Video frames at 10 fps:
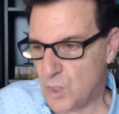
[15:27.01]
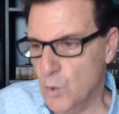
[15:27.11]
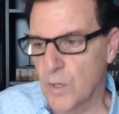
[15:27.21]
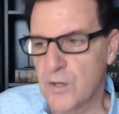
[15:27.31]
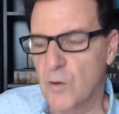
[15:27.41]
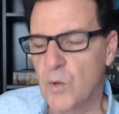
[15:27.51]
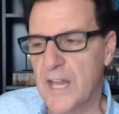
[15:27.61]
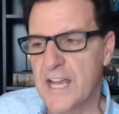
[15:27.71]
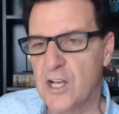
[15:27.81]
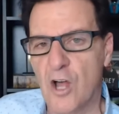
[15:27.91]
who are the what
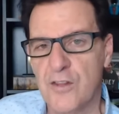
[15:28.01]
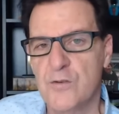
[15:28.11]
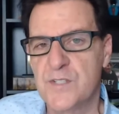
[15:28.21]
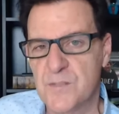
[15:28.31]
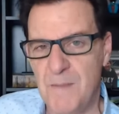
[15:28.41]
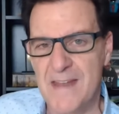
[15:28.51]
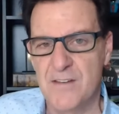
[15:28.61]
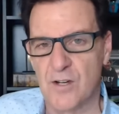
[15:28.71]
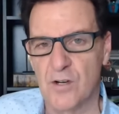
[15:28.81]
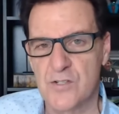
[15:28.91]
I call those
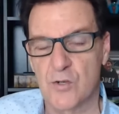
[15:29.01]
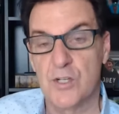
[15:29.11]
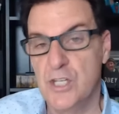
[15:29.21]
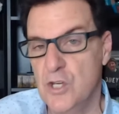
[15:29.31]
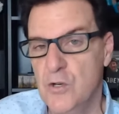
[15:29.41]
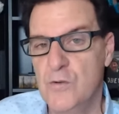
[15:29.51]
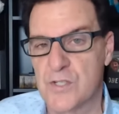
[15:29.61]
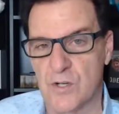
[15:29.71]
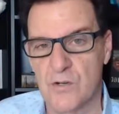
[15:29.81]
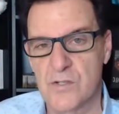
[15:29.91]
spenders or
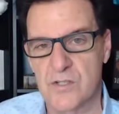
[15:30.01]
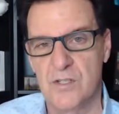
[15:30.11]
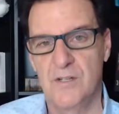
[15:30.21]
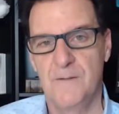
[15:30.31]
users,